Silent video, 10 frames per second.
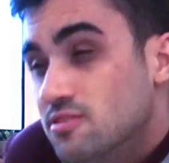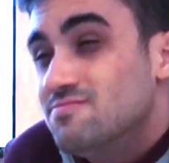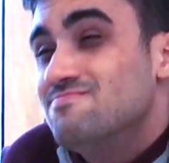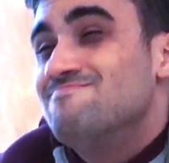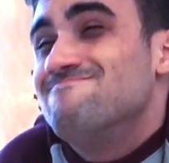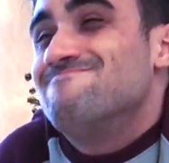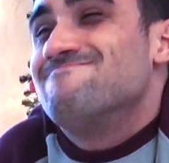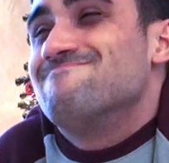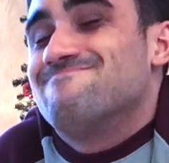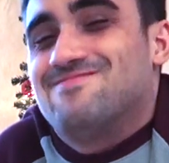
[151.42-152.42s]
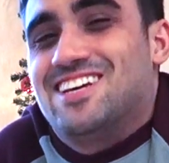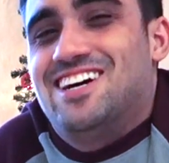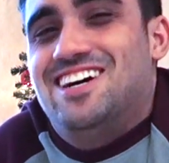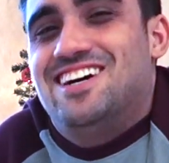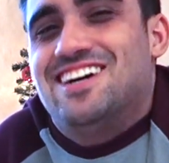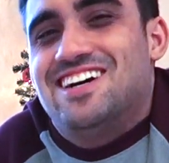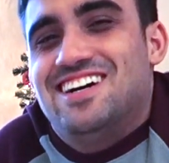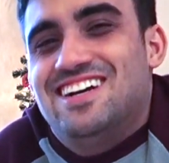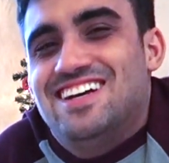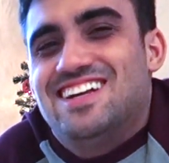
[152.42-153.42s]
So this next exercise was
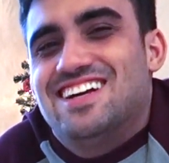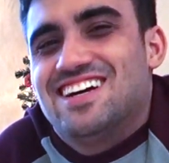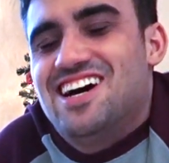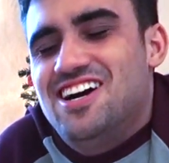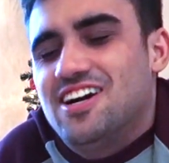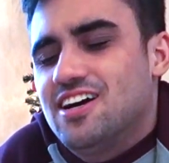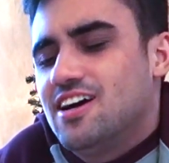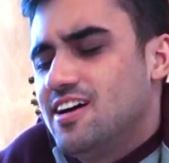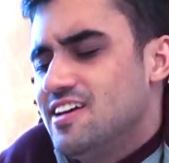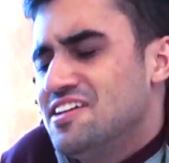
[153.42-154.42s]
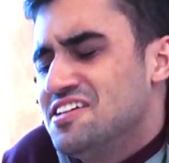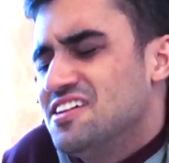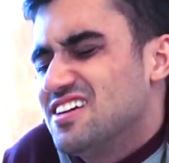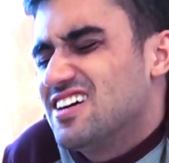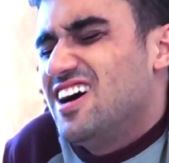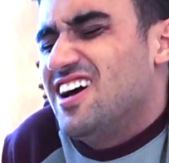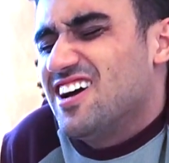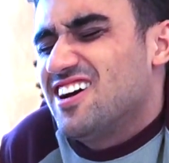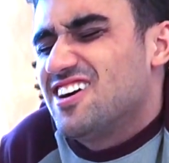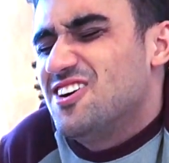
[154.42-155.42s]
simply a push-up without actually
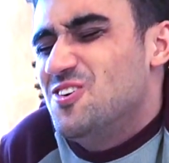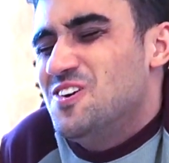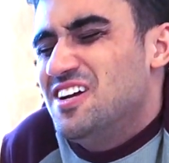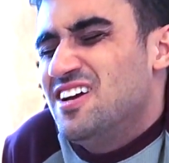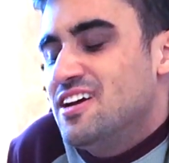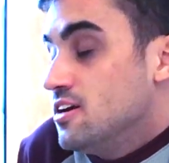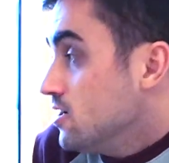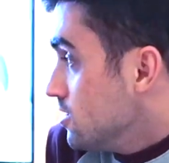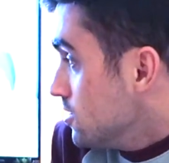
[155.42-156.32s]
lifting your feet up off the